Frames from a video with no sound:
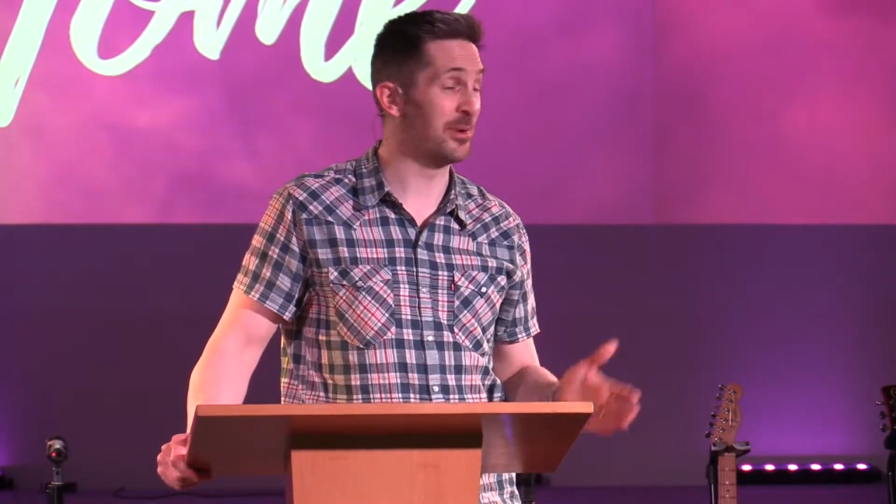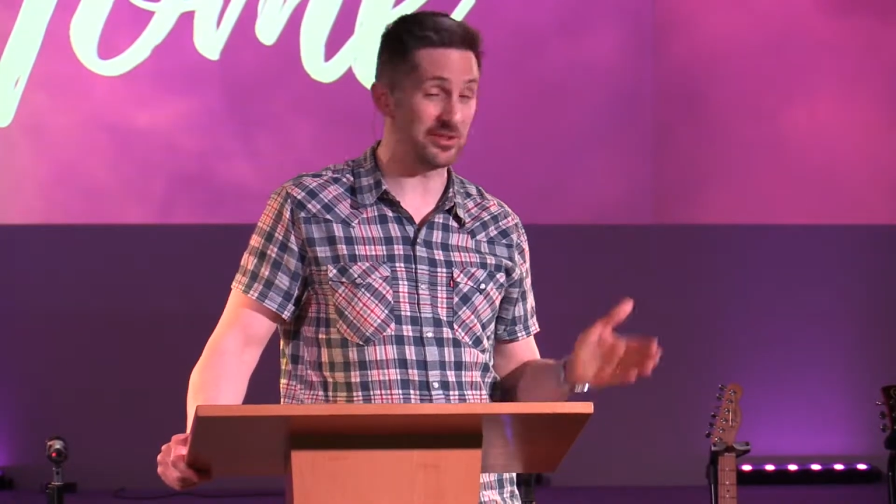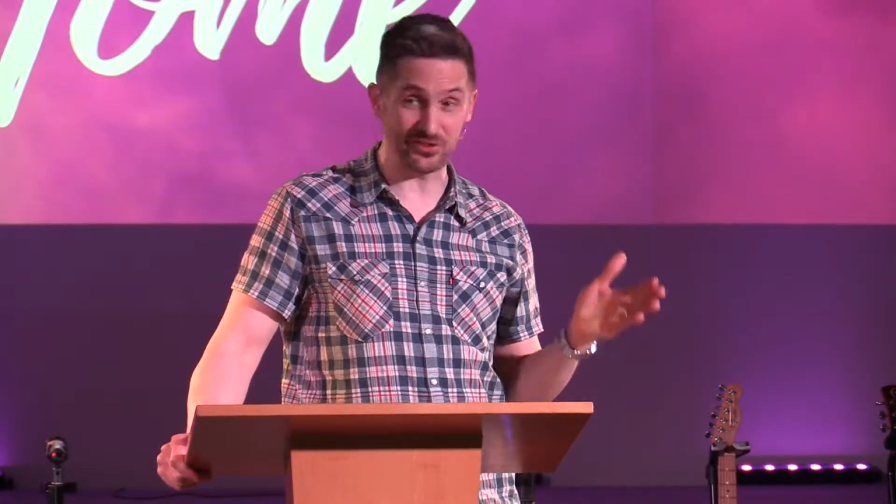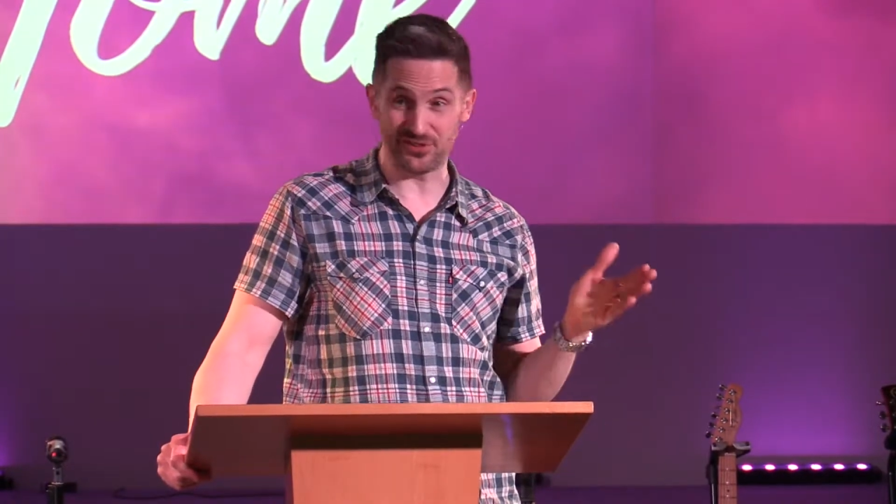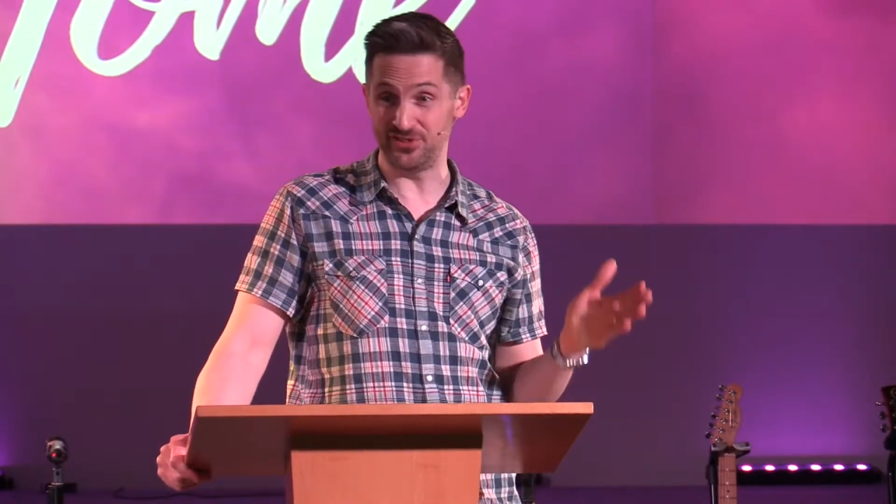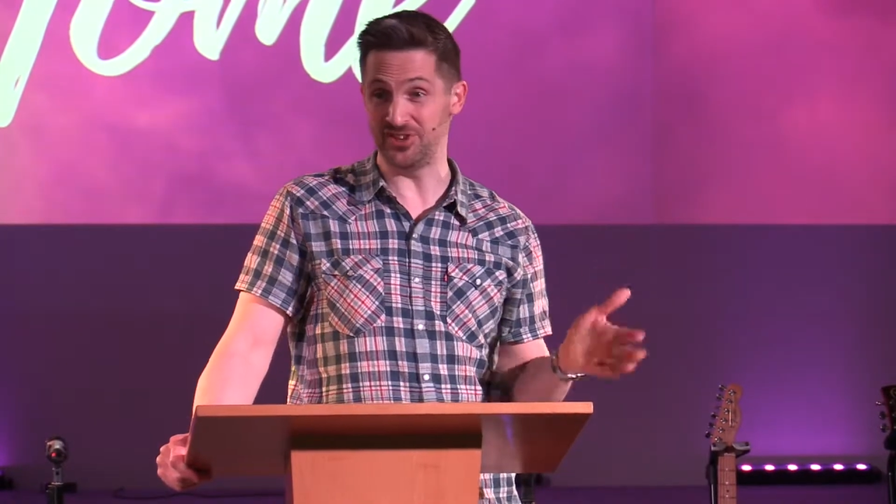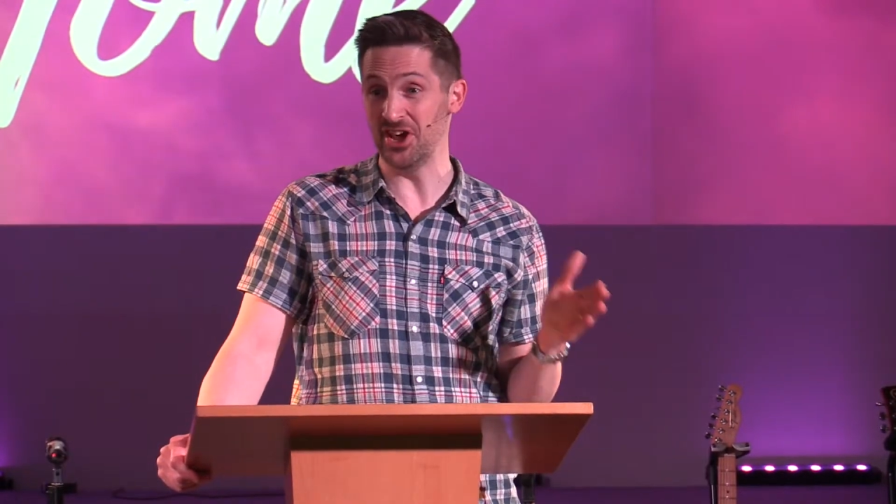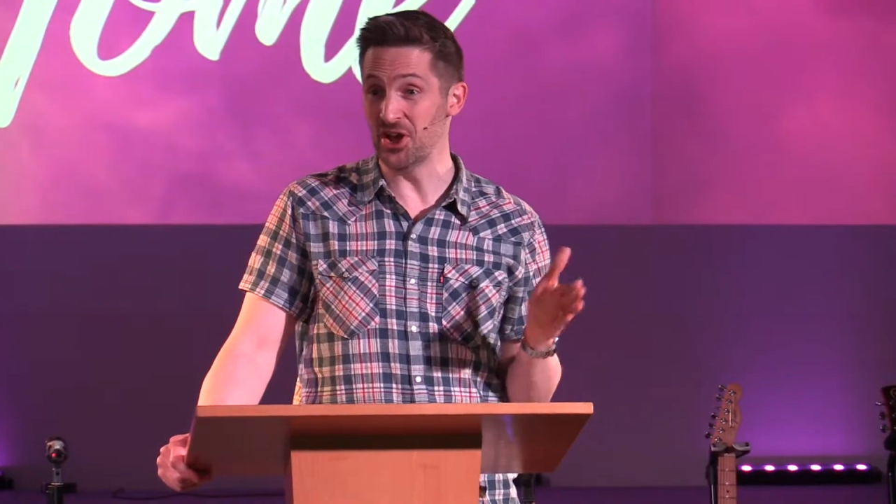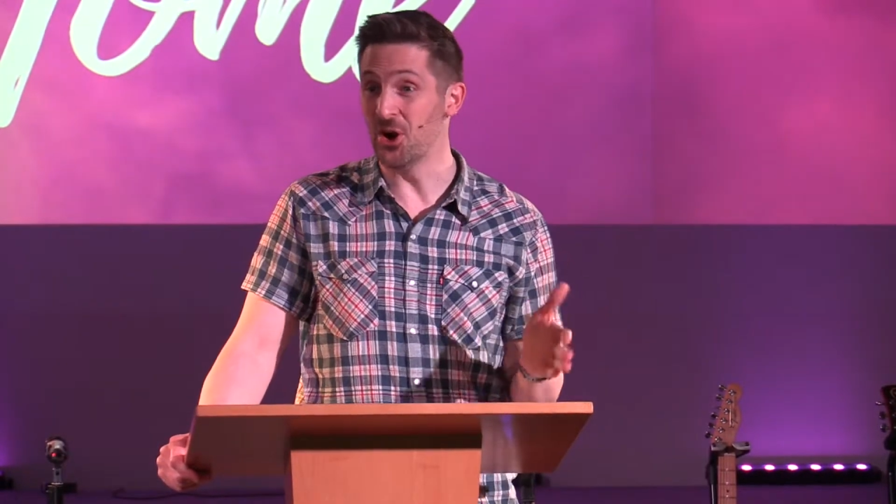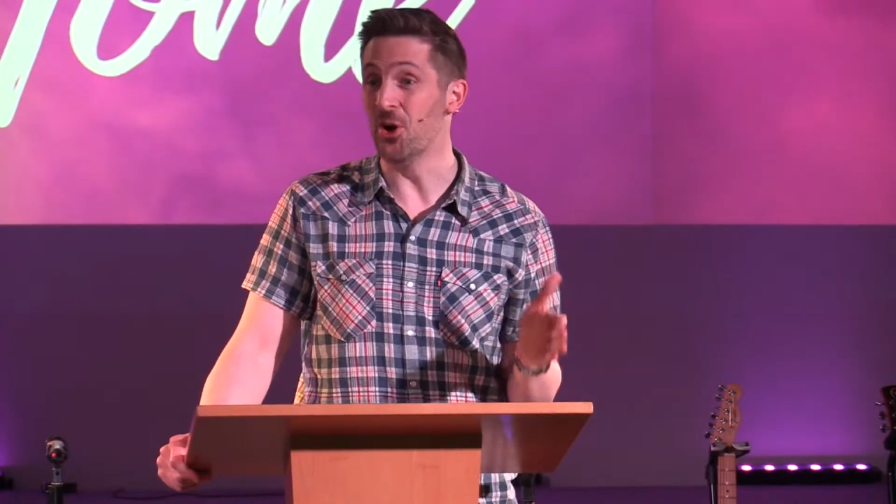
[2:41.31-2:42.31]
but
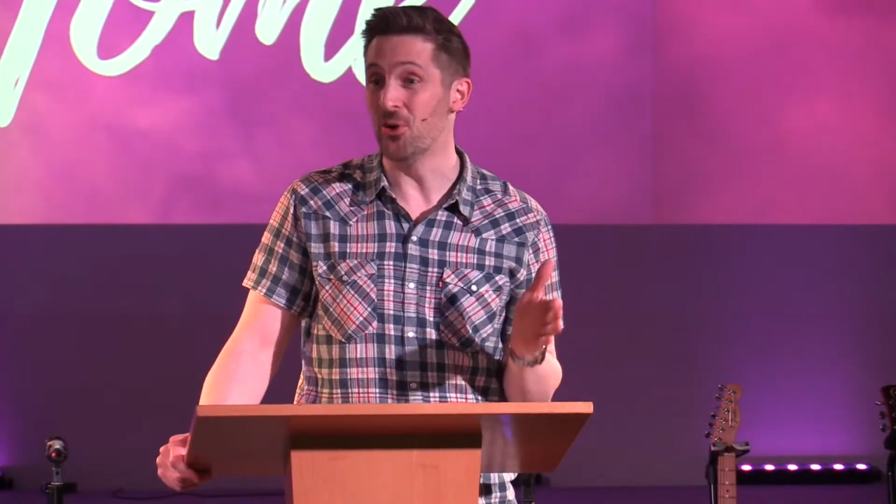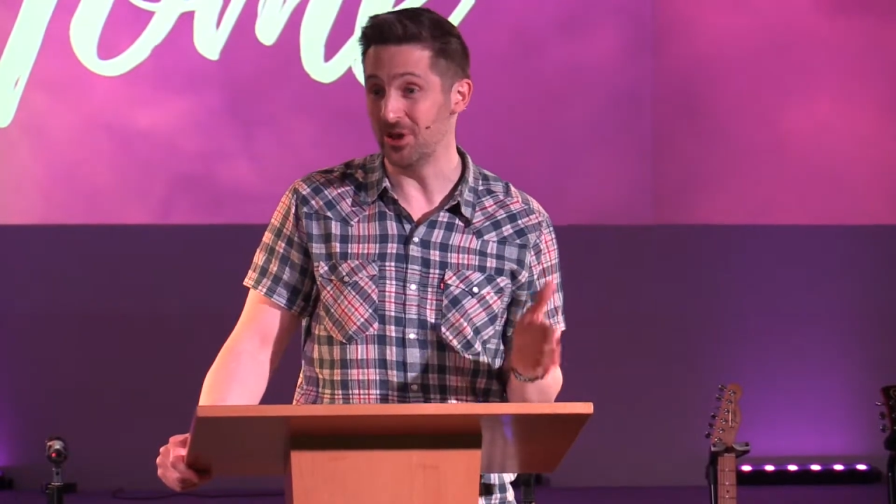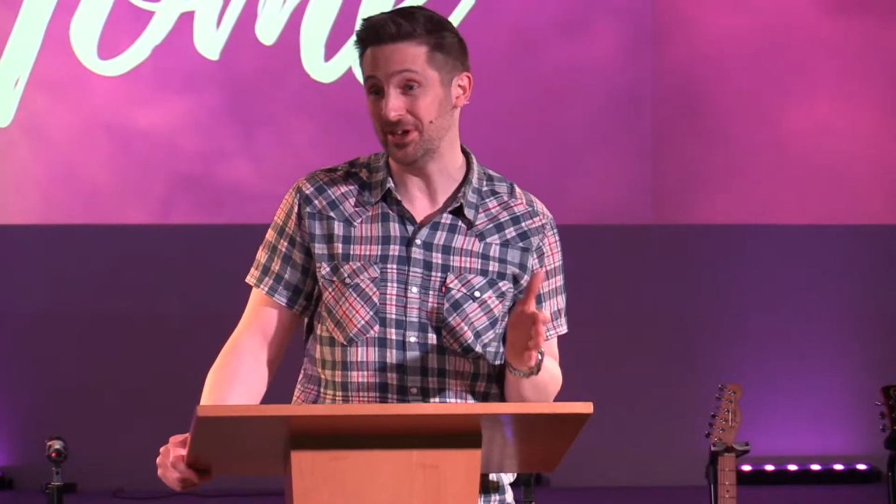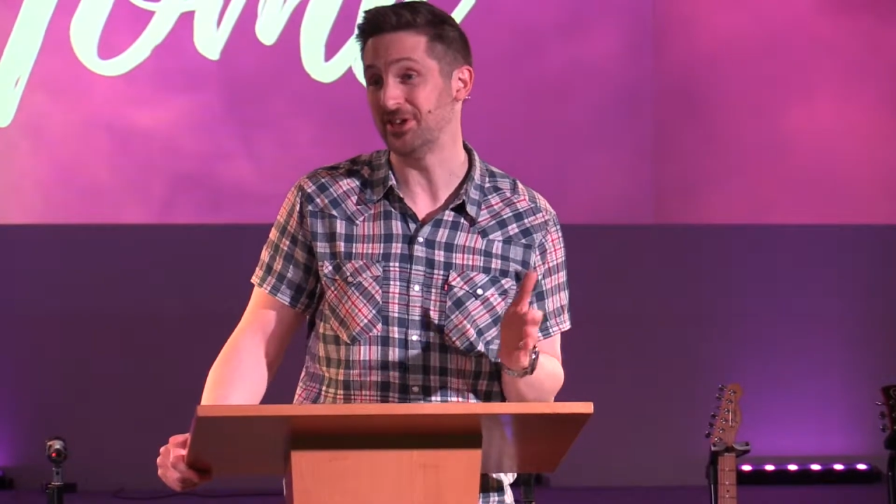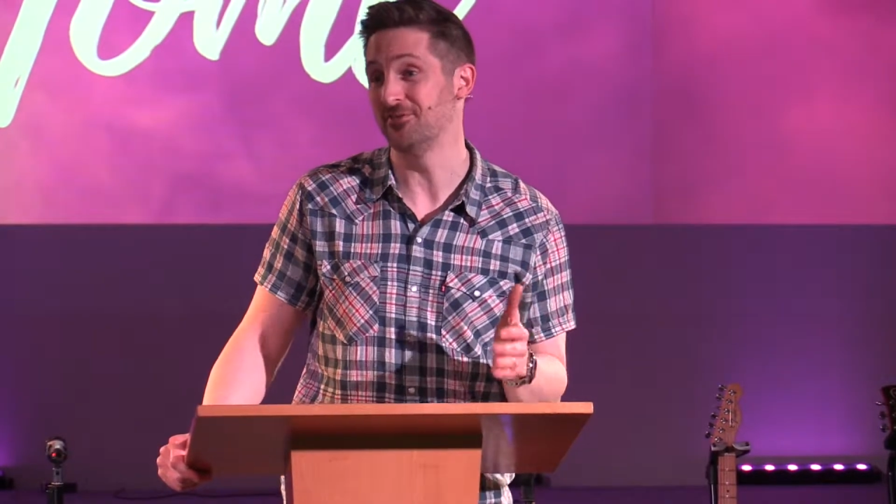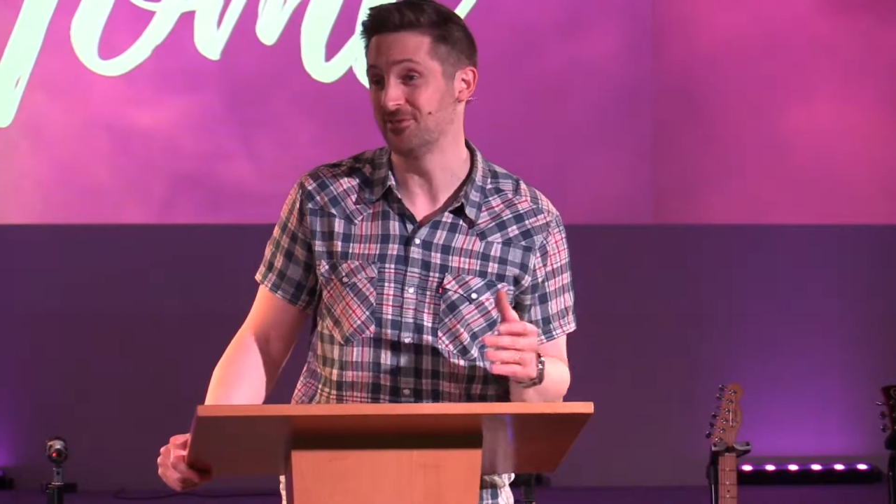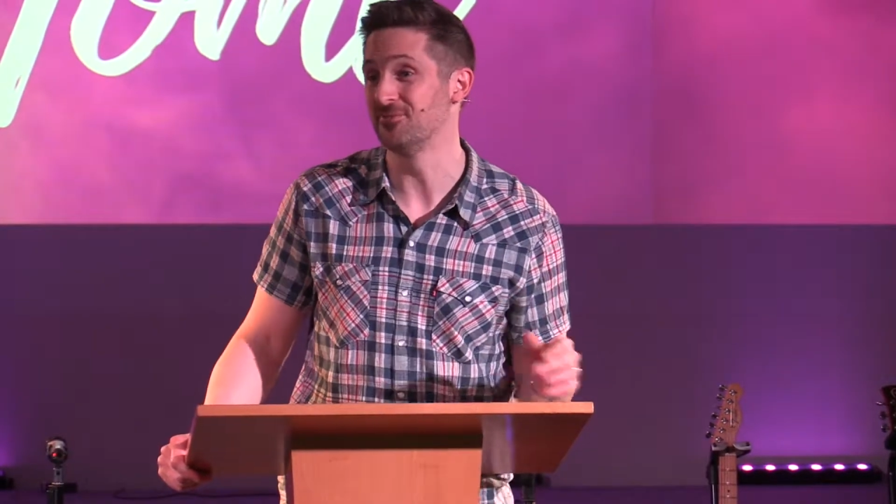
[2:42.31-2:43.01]
still he gives